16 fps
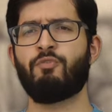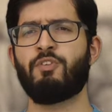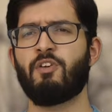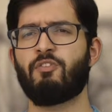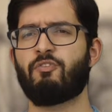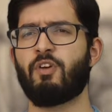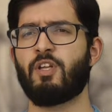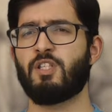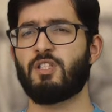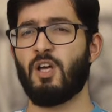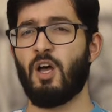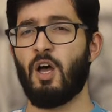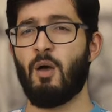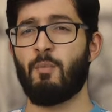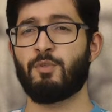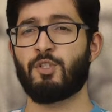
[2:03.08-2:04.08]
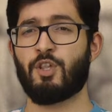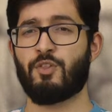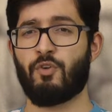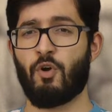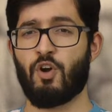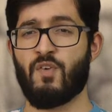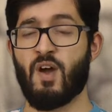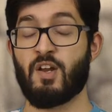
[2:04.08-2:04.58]
of different terms
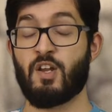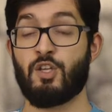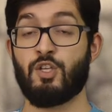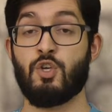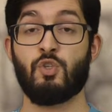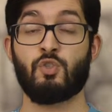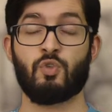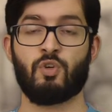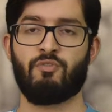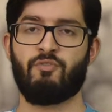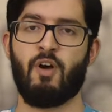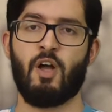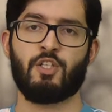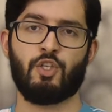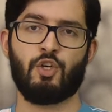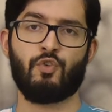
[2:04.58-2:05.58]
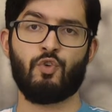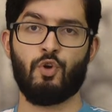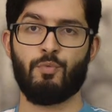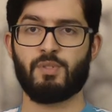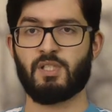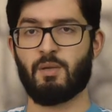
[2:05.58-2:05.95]
thrown around and used to refer to groups.